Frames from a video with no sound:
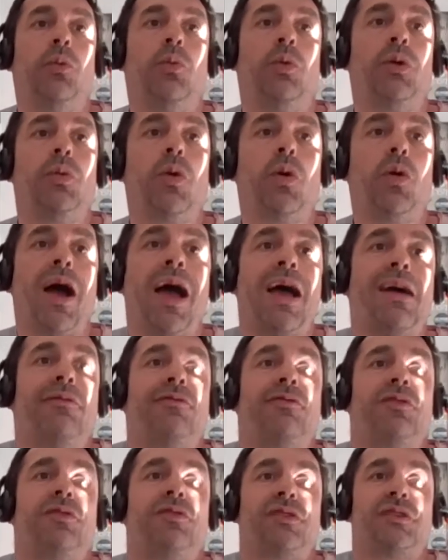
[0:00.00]
we will have
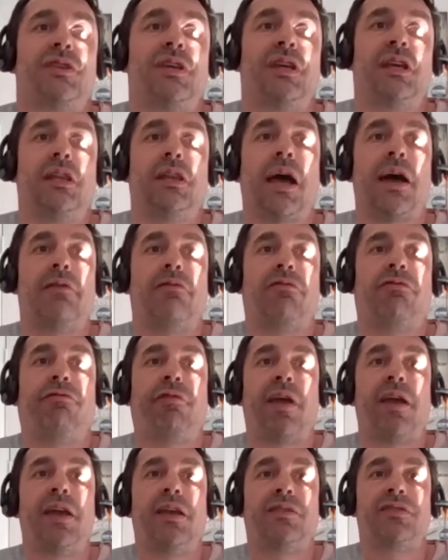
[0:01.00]
to see that
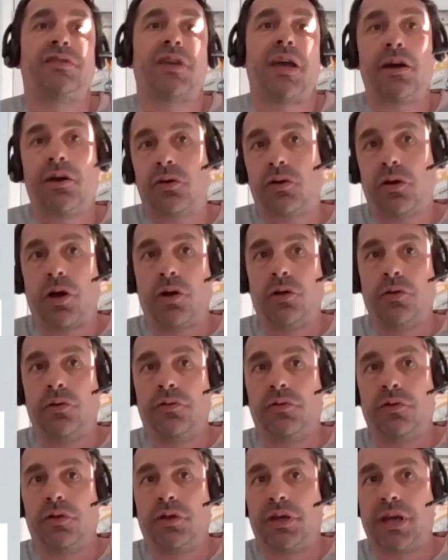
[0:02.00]
phase out over
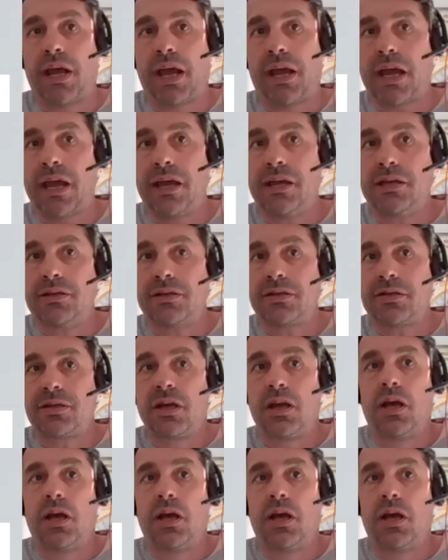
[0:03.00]
the decades.